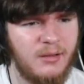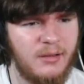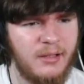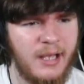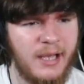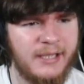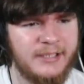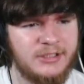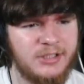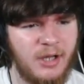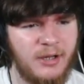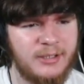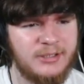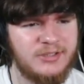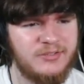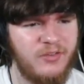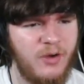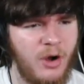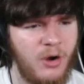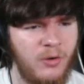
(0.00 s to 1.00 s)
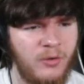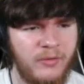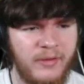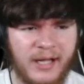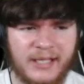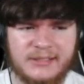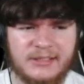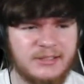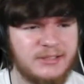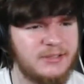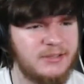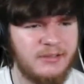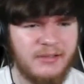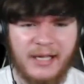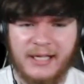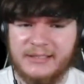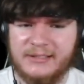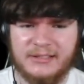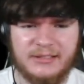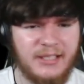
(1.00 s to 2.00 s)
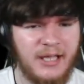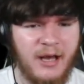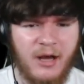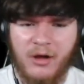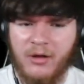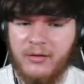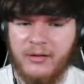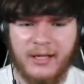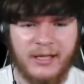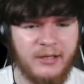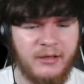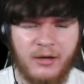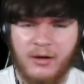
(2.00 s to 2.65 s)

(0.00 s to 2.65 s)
Yeah, he's on his phone. That's, that's not, that,